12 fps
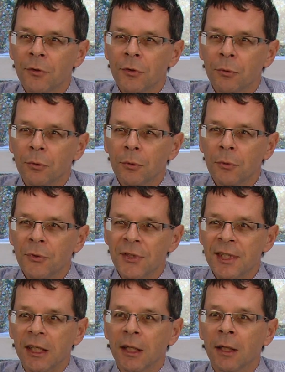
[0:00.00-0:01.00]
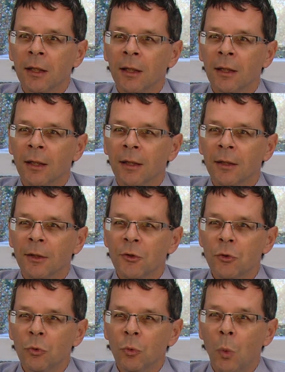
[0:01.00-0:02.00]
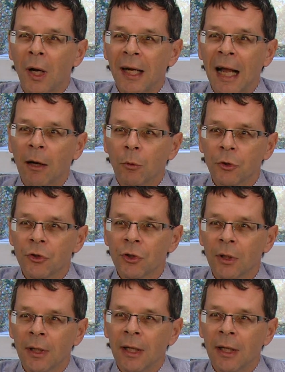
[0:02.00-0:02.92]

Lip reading: to stick to one language